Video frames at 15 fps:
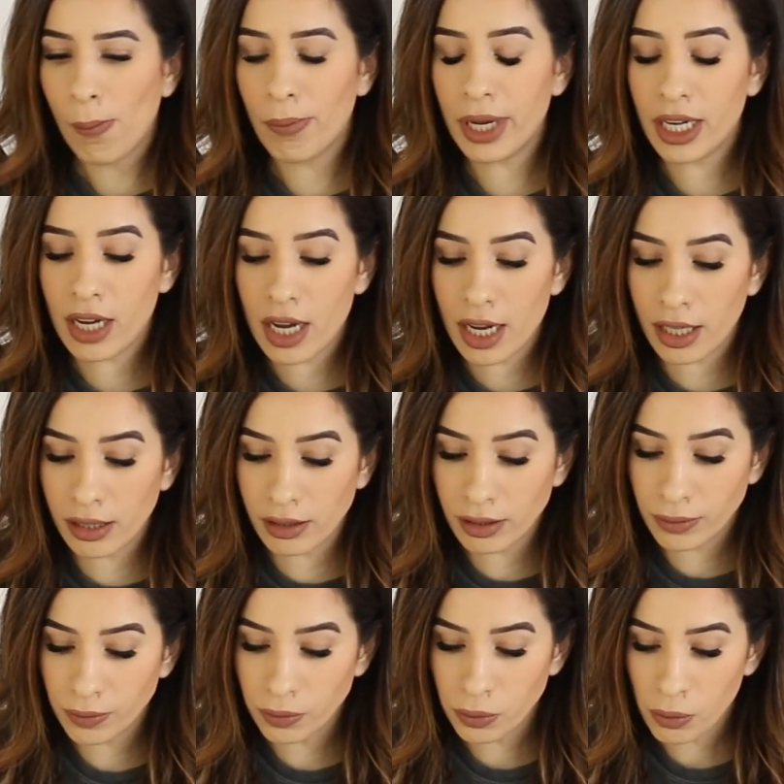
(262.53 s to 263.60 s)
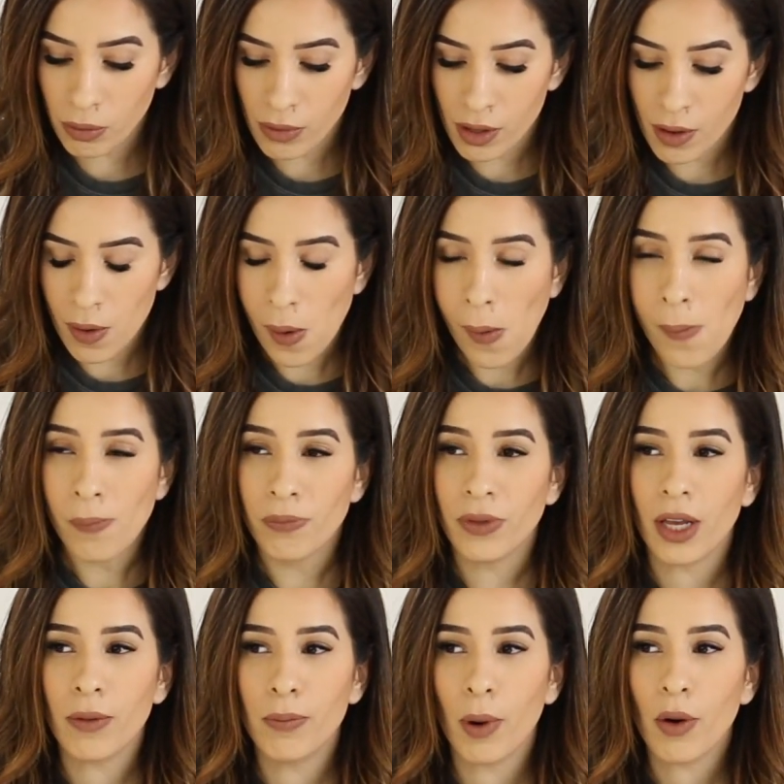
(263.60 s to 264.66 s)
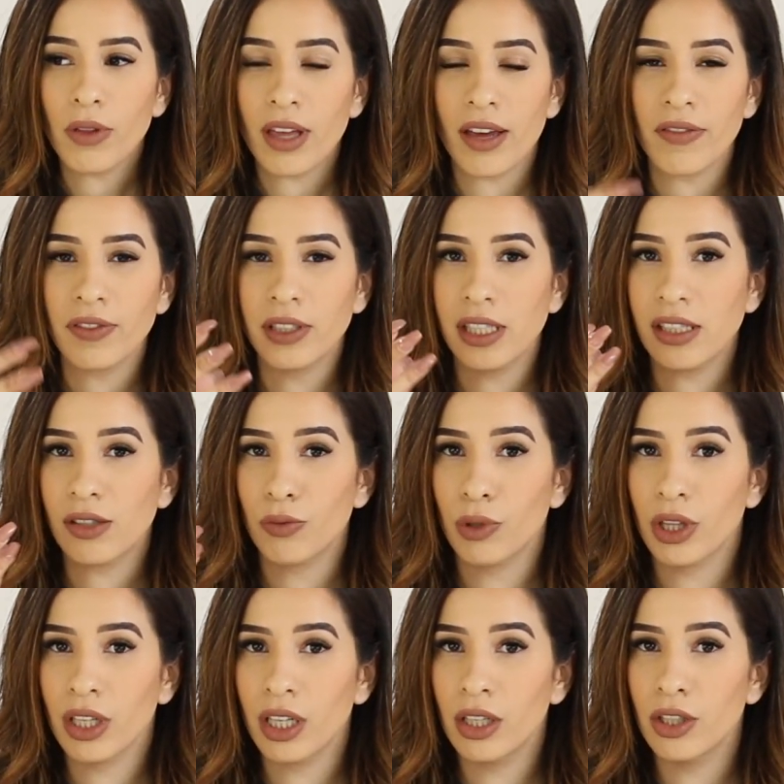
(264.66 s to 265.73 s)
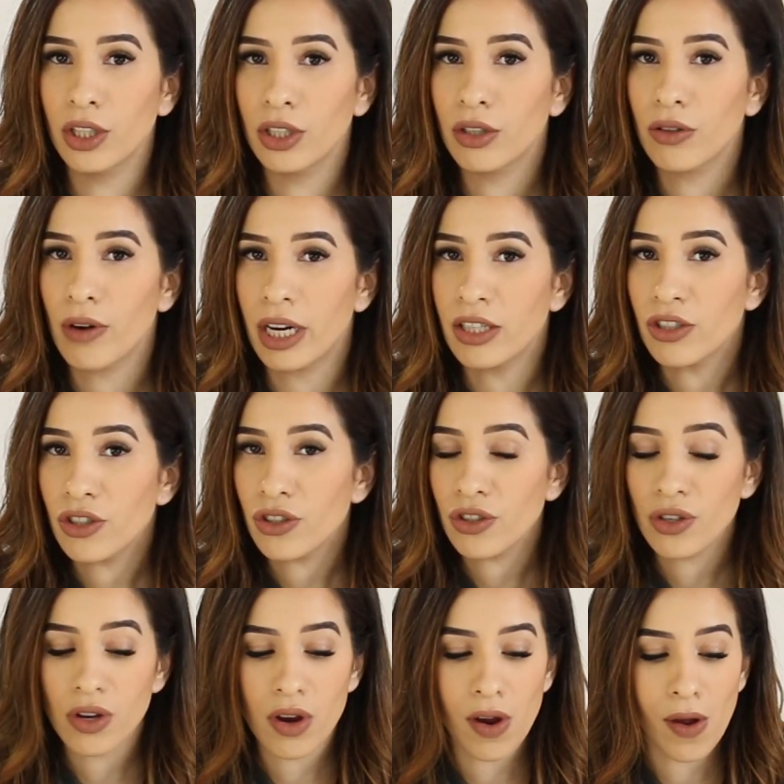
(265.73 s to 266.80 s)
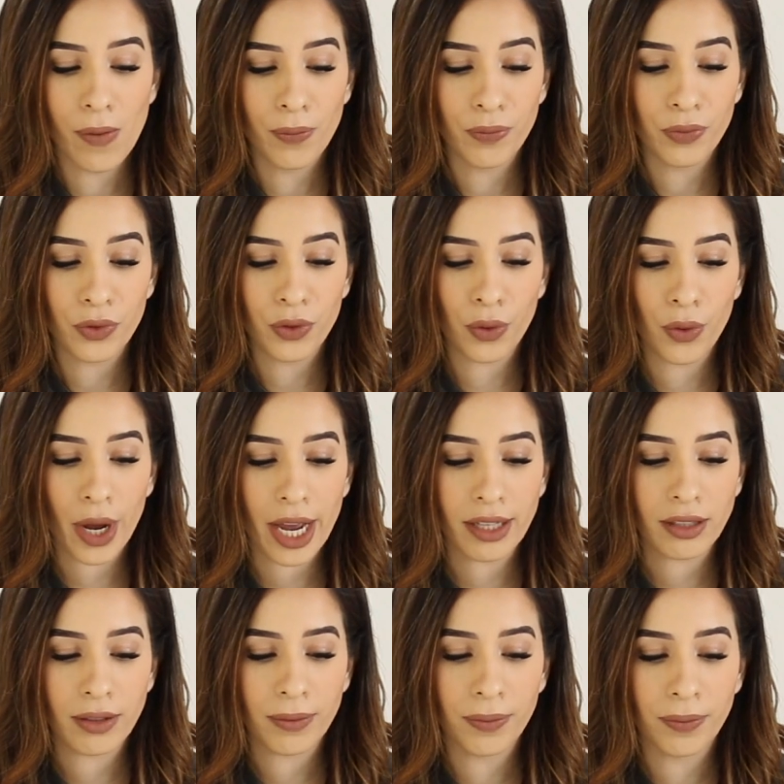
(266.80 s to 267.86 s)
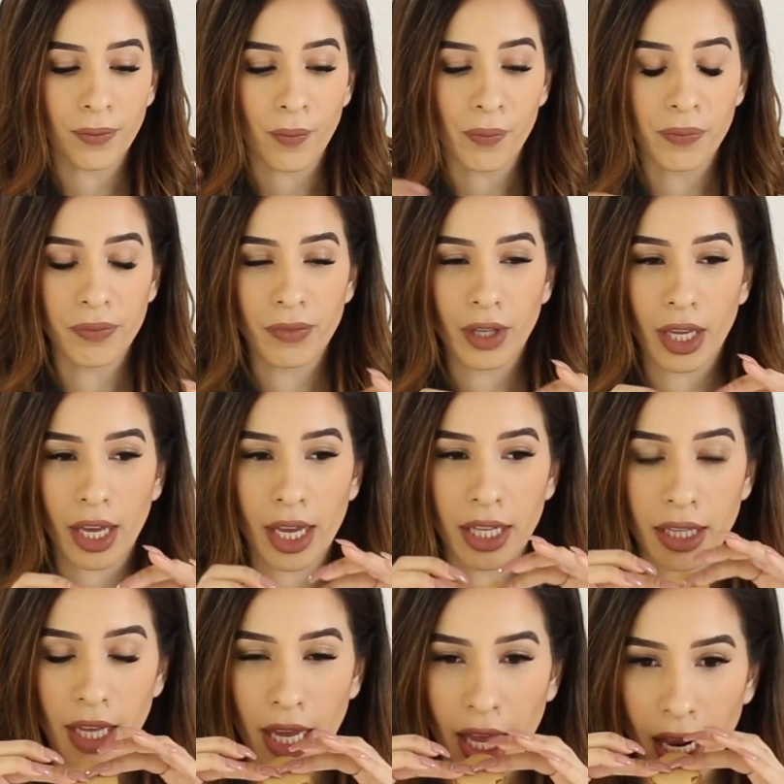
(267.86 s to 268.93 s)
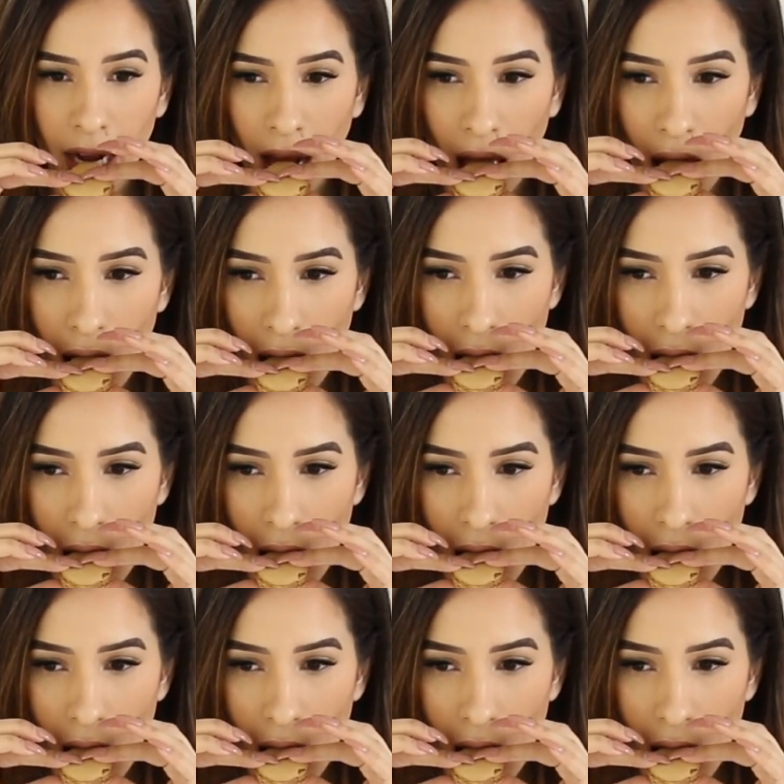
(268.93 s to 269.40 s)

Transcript: because they both have this really good crunch to it, and then